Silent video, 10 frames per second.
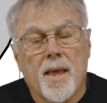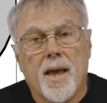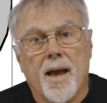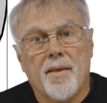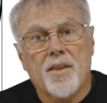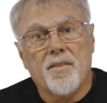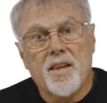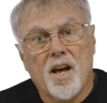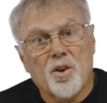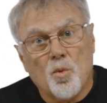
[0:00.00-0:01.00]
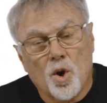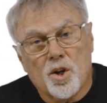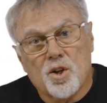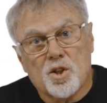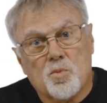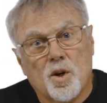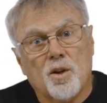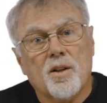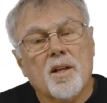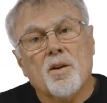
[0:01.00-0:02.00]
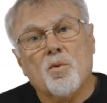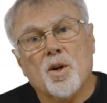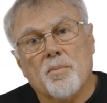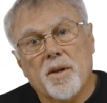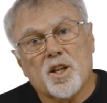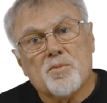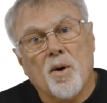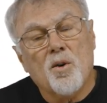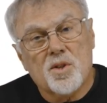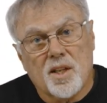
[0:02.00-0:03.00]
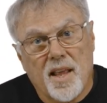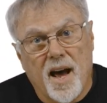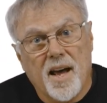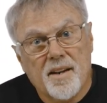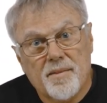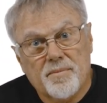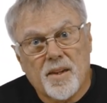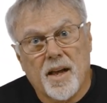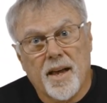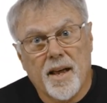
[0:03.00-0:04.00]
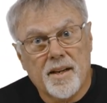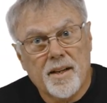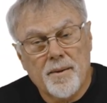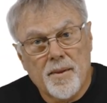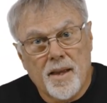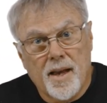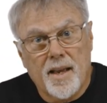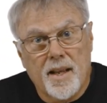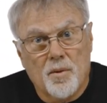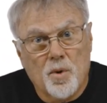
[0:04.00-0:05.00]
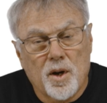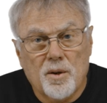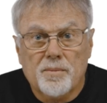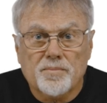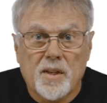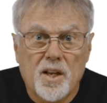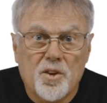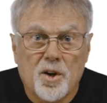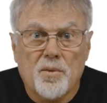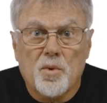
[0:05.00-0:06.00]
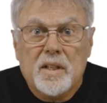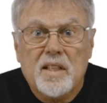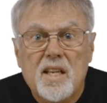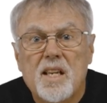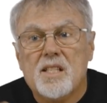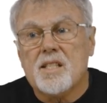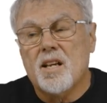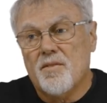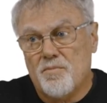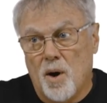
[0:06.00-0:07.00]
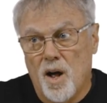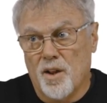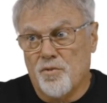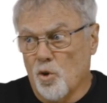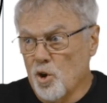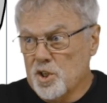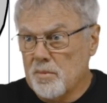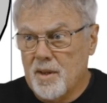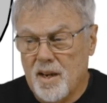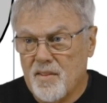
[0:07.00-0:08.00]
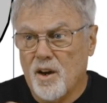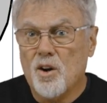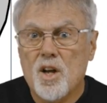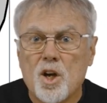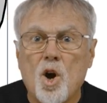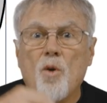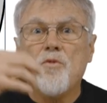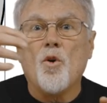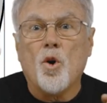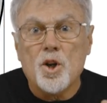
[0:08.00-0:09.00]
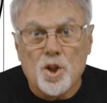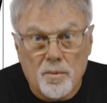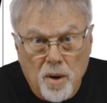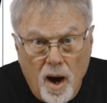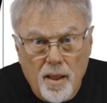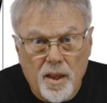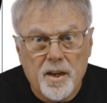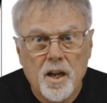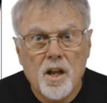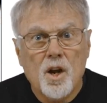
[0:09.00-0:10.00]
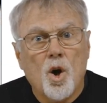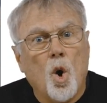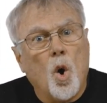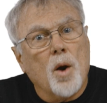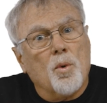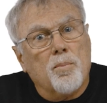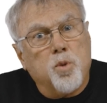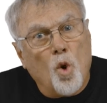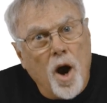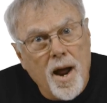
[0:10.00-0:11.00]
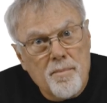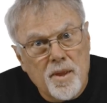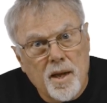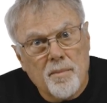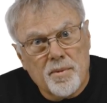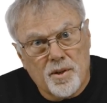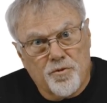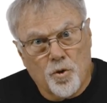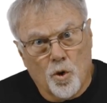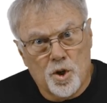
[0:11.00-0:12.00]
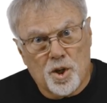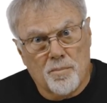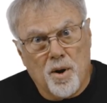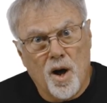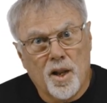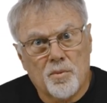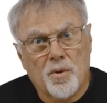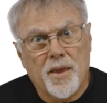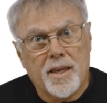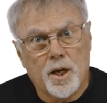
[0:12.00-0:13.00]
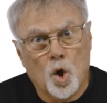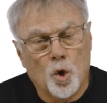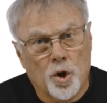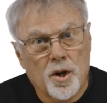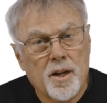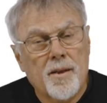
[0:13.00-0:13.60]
and then the other workers will be exposed to that, and it will either release pollen foraging, meaning they'll go forage on pollen, or it will prime them to forage on pollen when they get older.